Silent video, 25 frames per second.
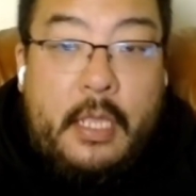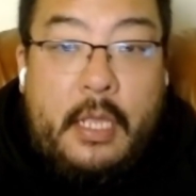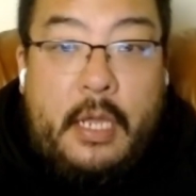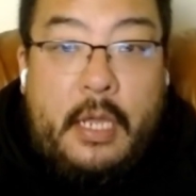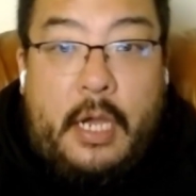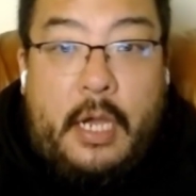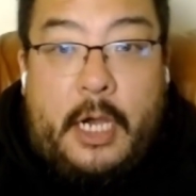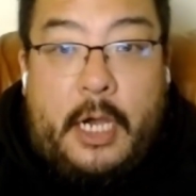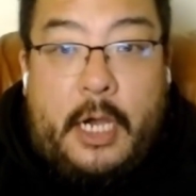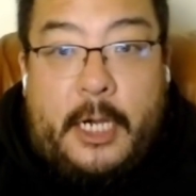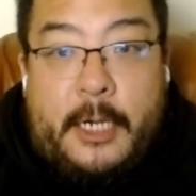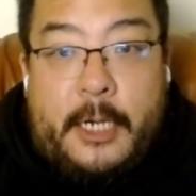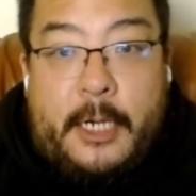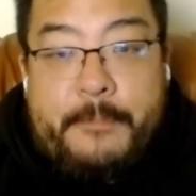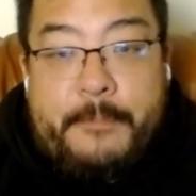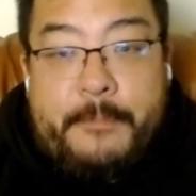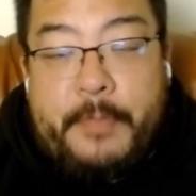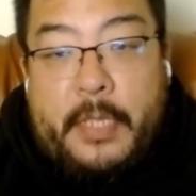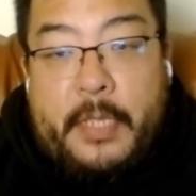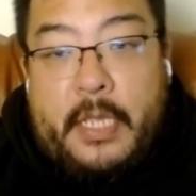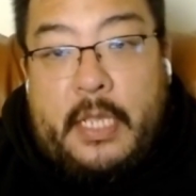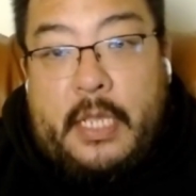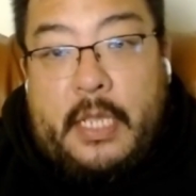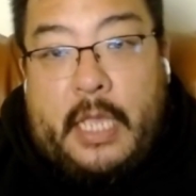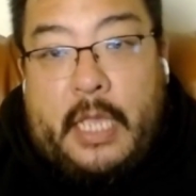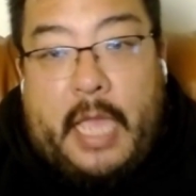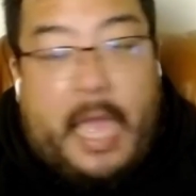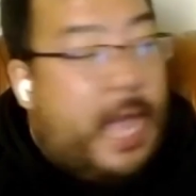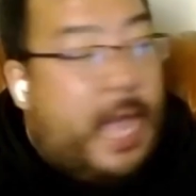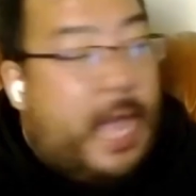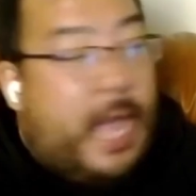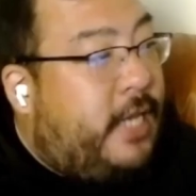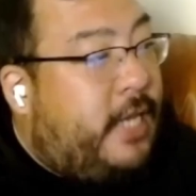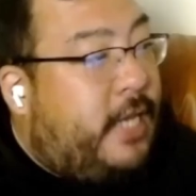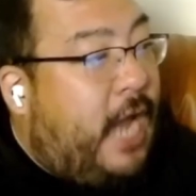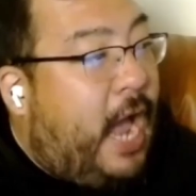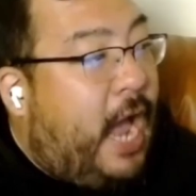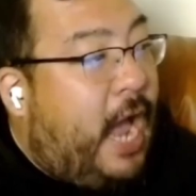board.
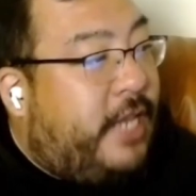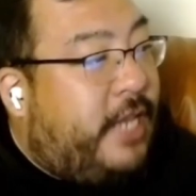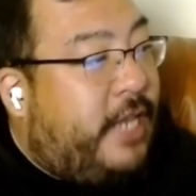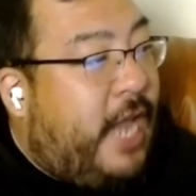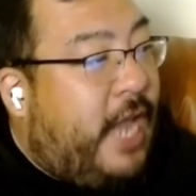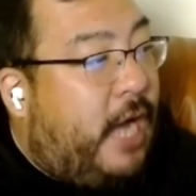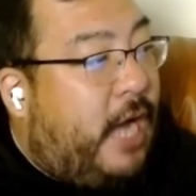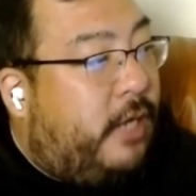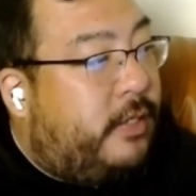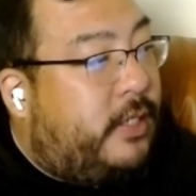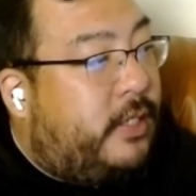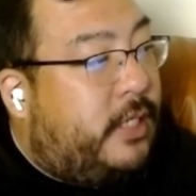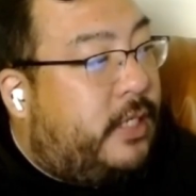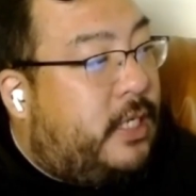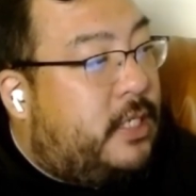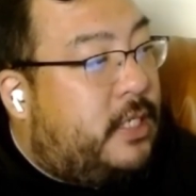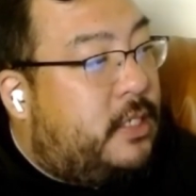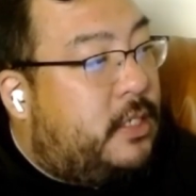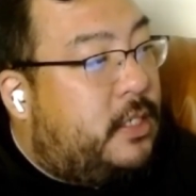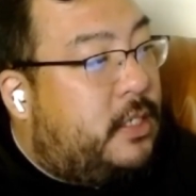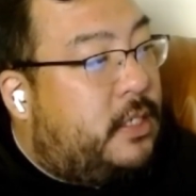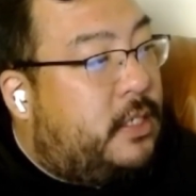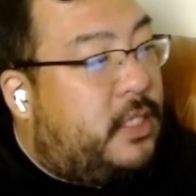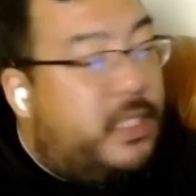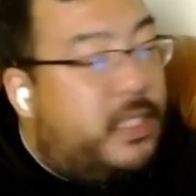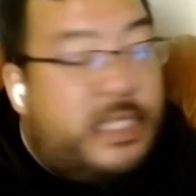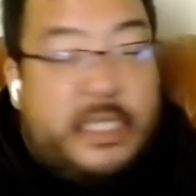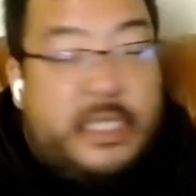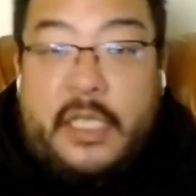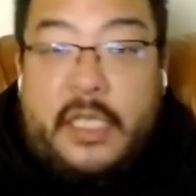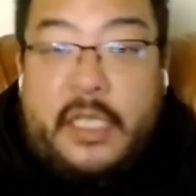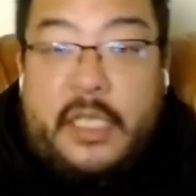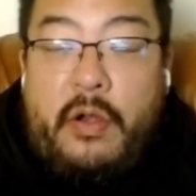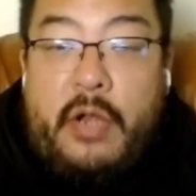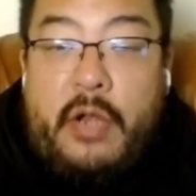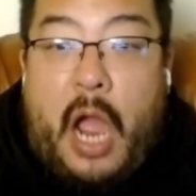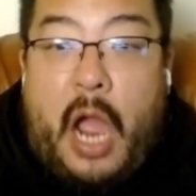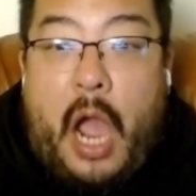At
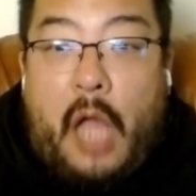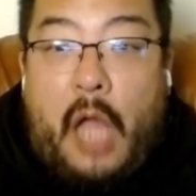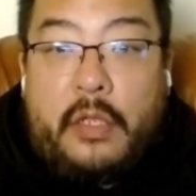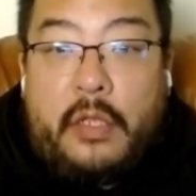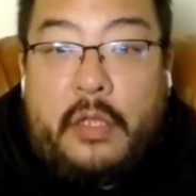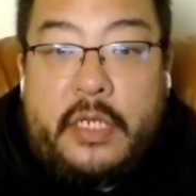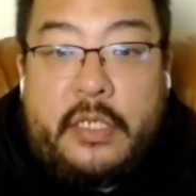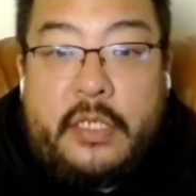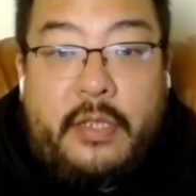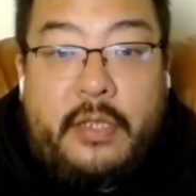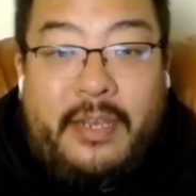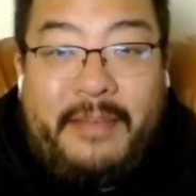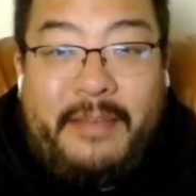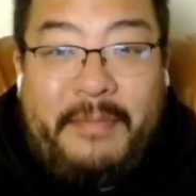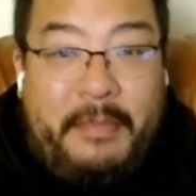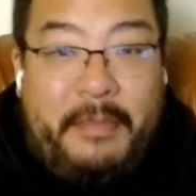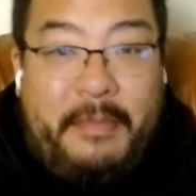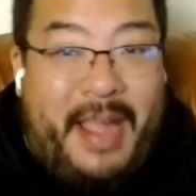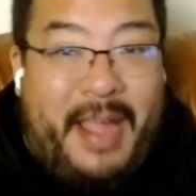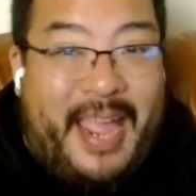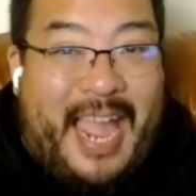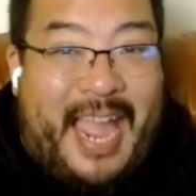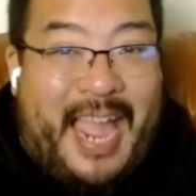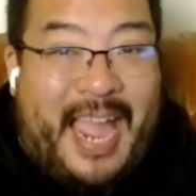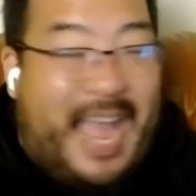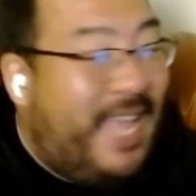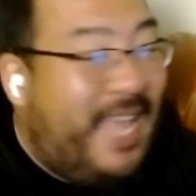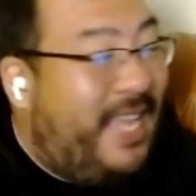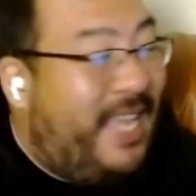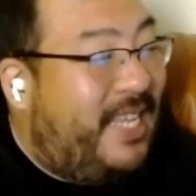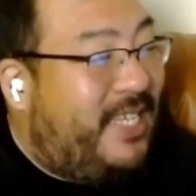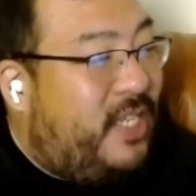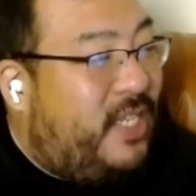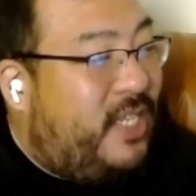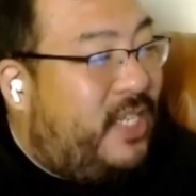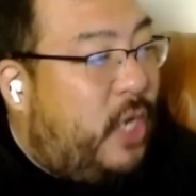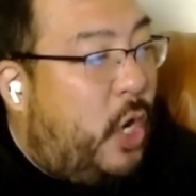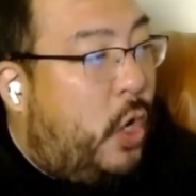$9,600, he's going to be my
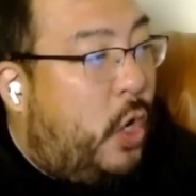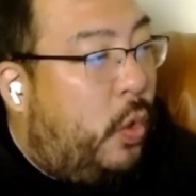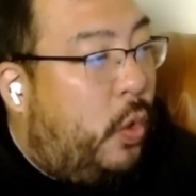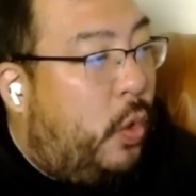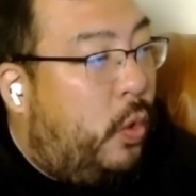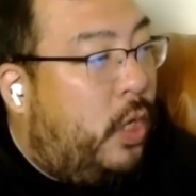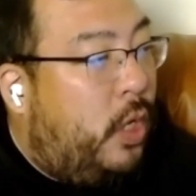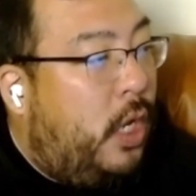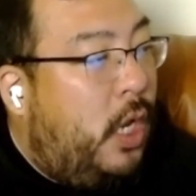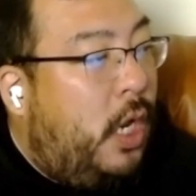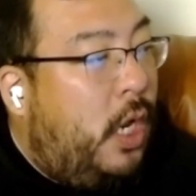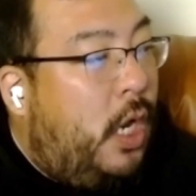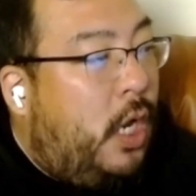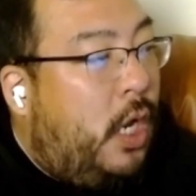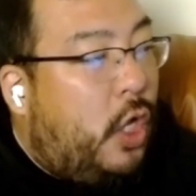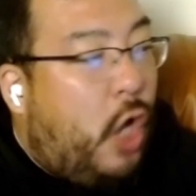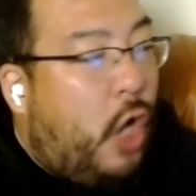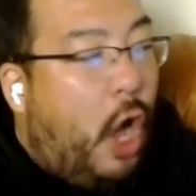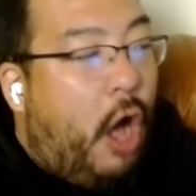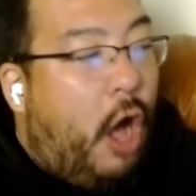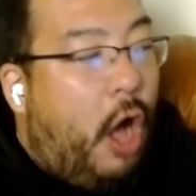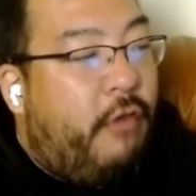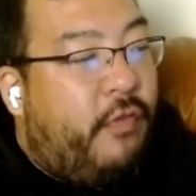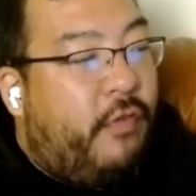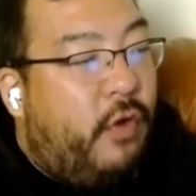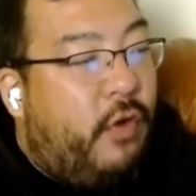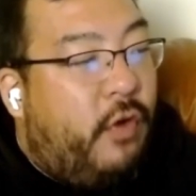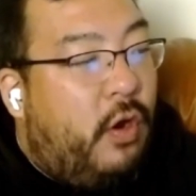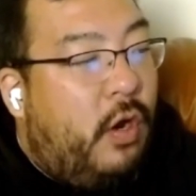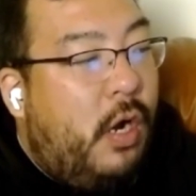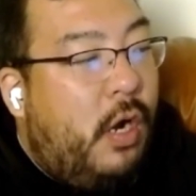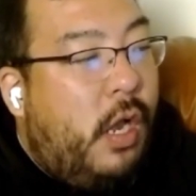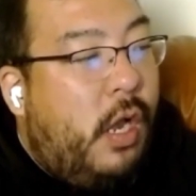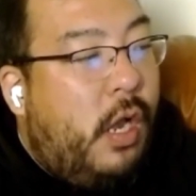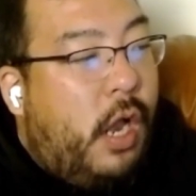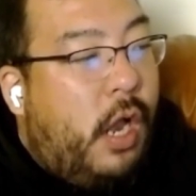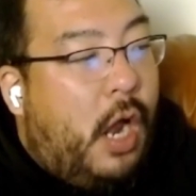highest owned golfer.